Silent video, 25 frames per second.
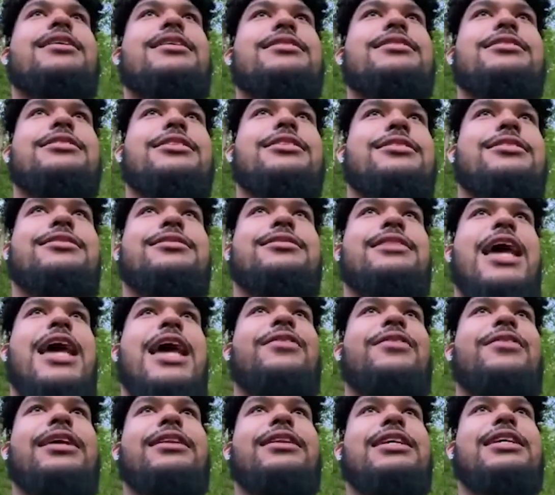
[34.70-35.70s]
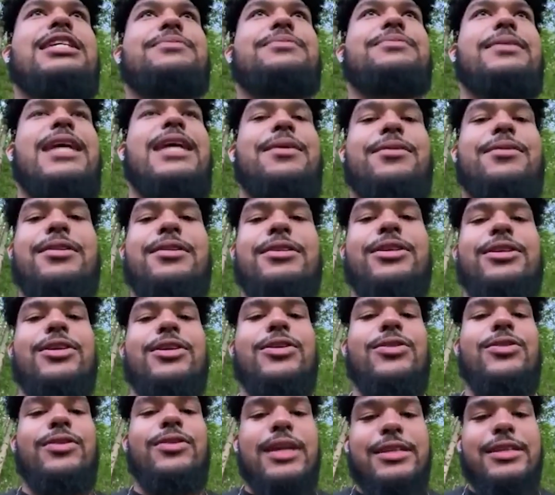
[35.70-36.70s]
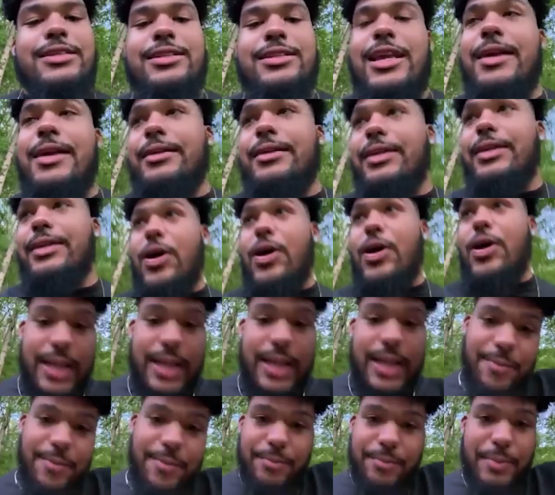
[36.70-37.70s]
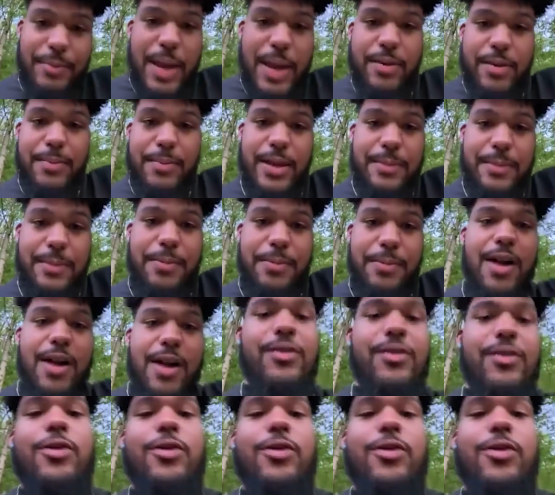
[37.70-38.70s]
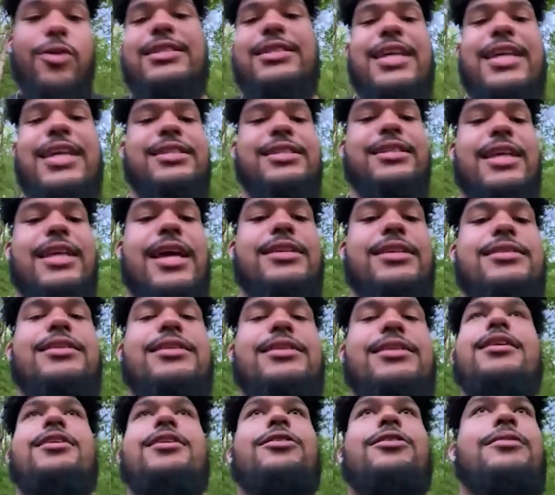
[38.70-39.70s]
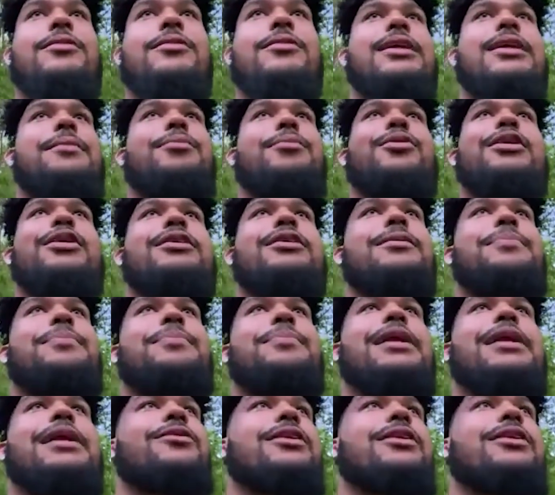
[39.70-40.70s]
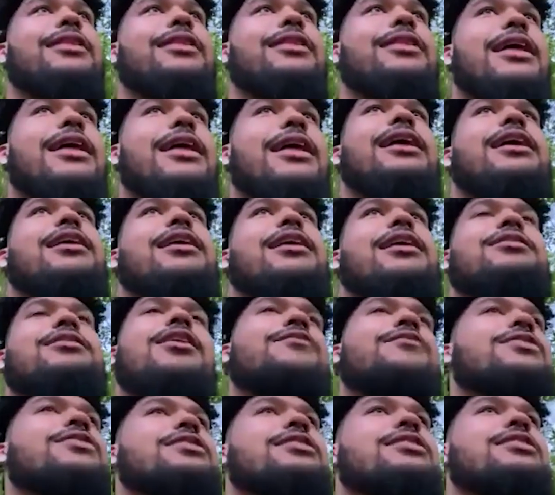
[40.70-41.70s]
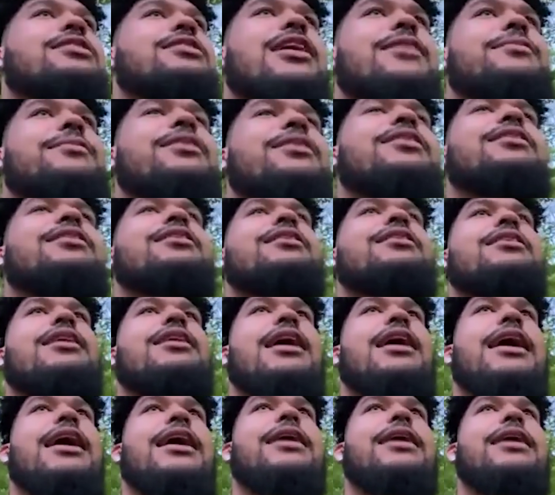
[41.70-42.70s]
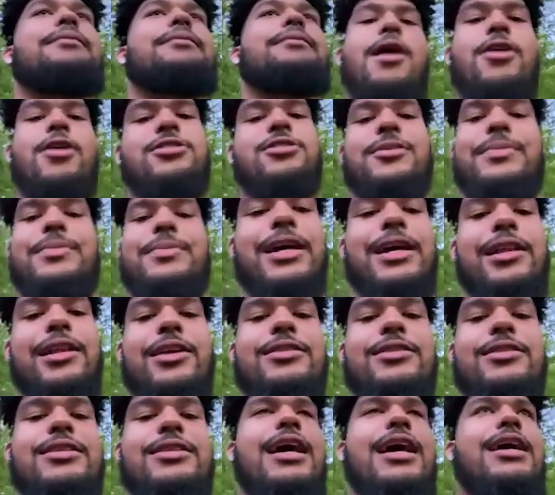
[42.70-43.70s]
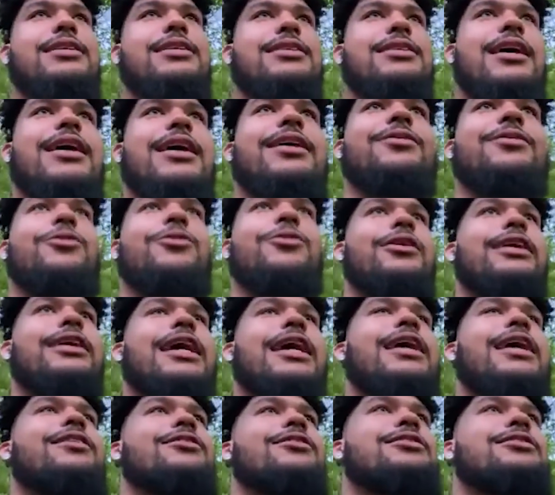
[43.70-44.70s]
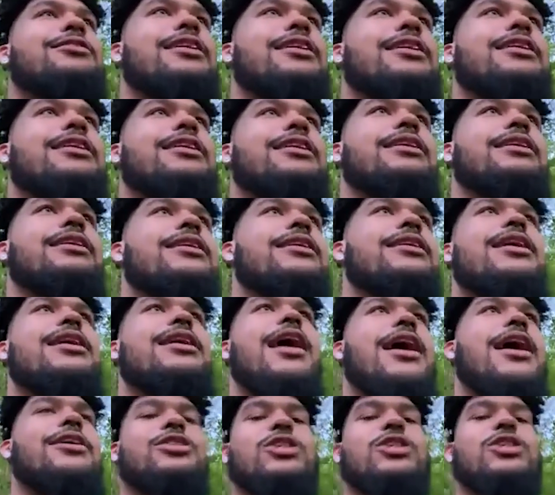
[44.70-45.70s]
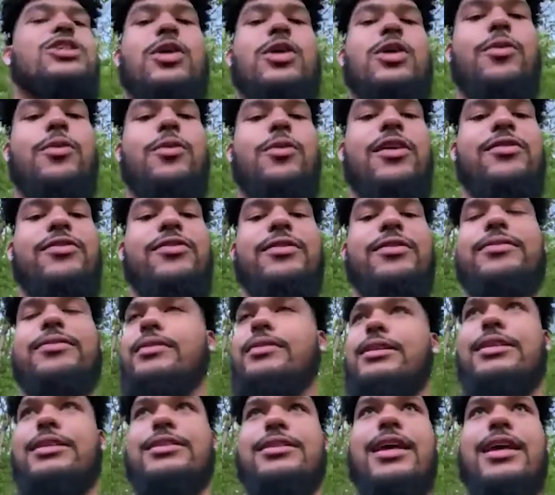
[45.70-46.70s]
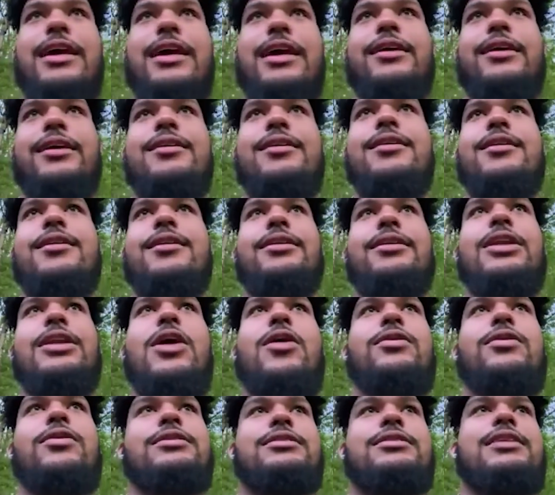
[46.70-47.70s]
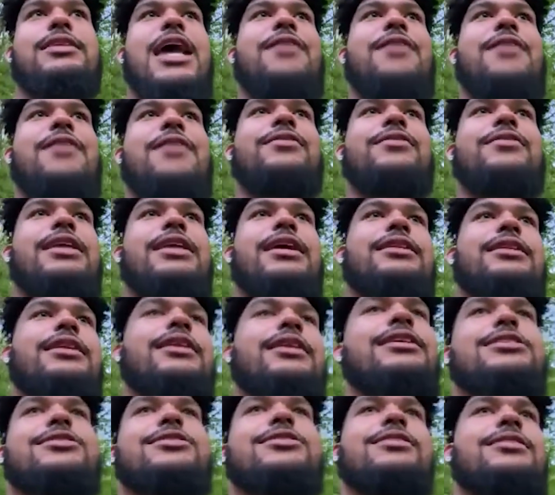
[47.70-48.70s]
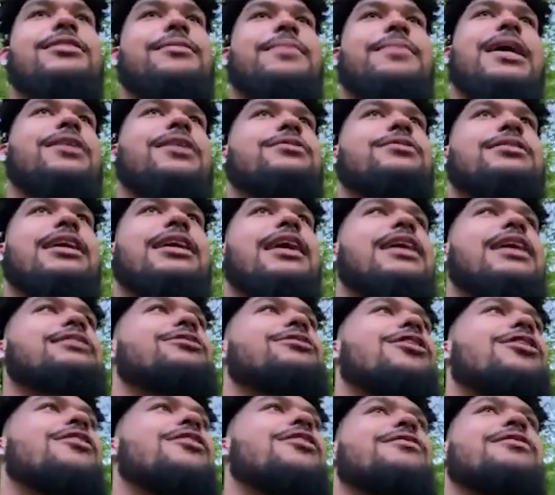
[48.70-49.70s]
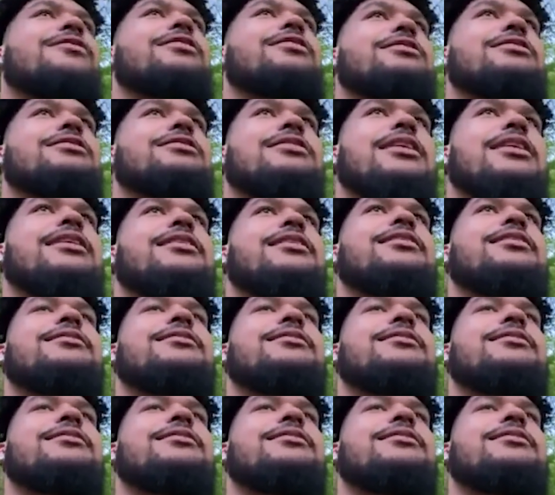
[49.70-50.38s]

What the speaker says: just everything that he's been able to do and just, like, knowing that I'll be able to be a part of an organization that's, you know what I'm saying, breeding a pedigree like that as an offensive lineman. And also being close to guys like Willie Anderson and Andrew Whitworth and just, like, knowing just everything, the history that the Bengals, like, has to offer. And just, like,